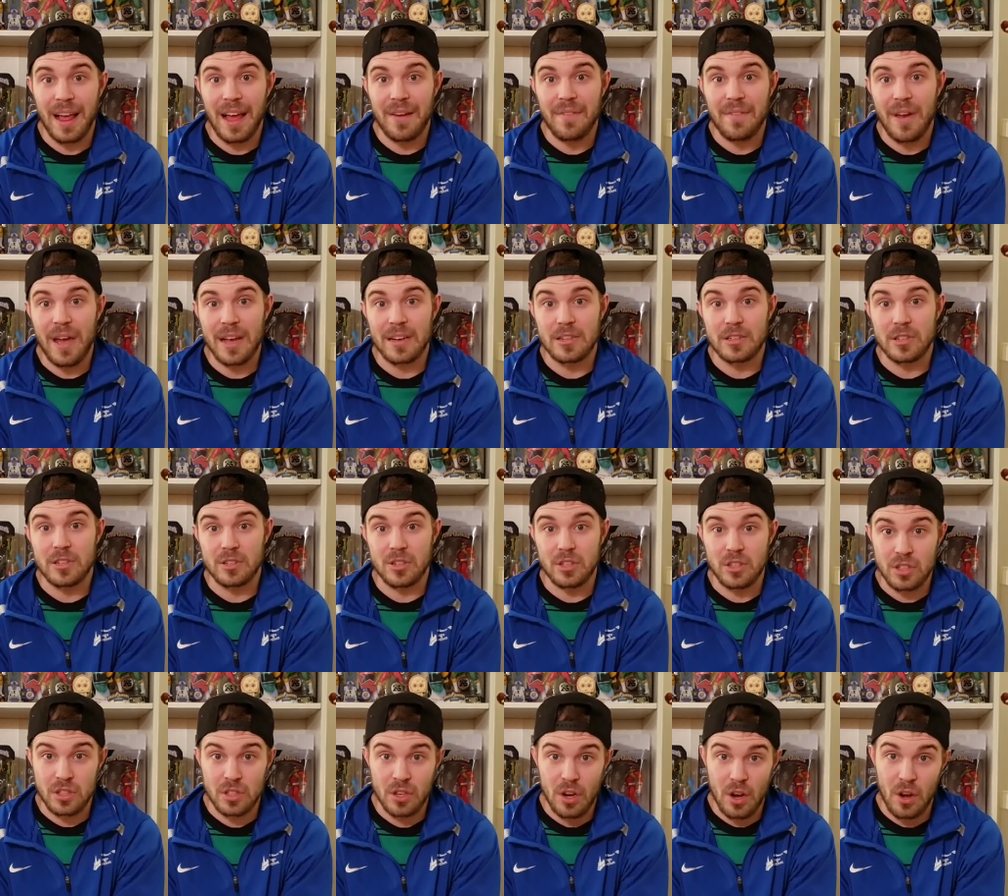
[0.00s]
live action
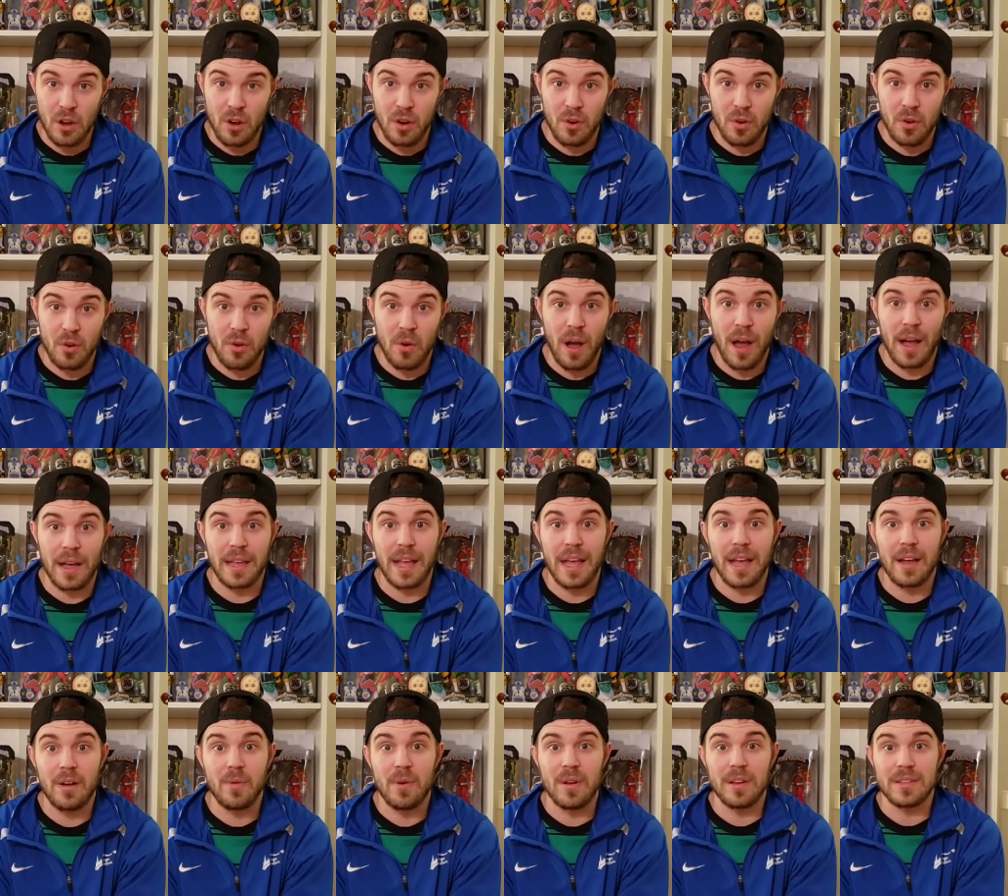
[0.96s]
show, I
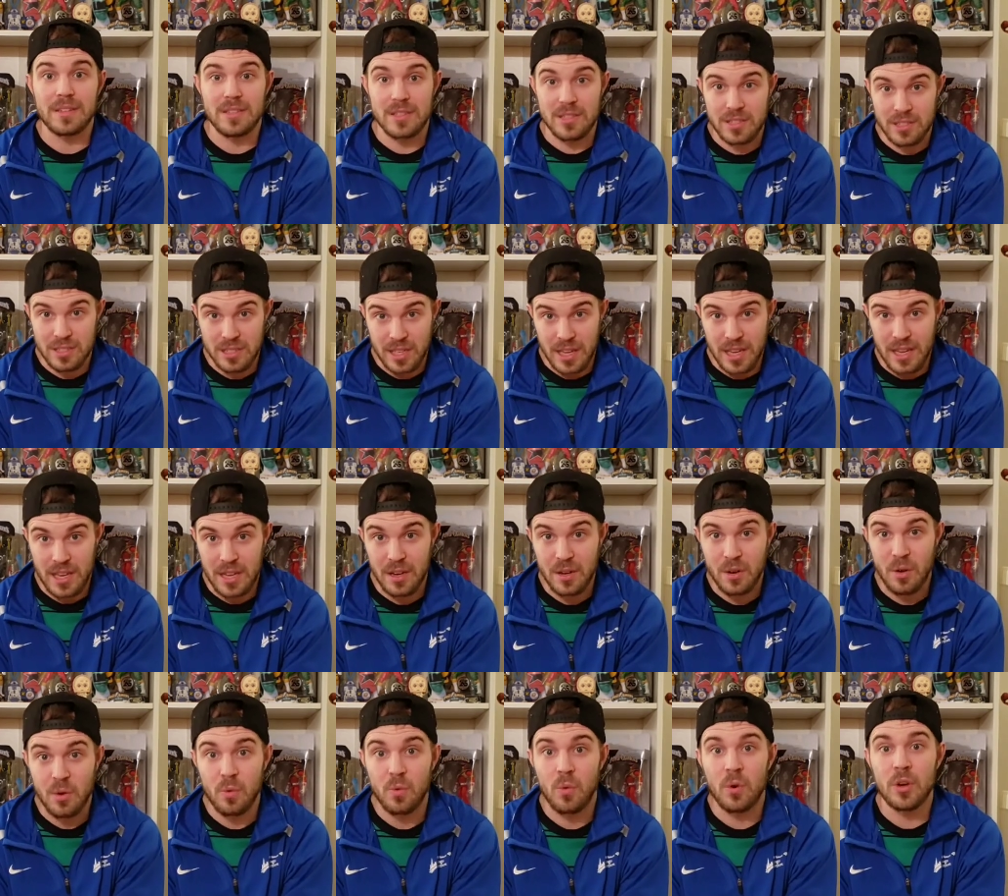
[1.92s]
can't wait to see it.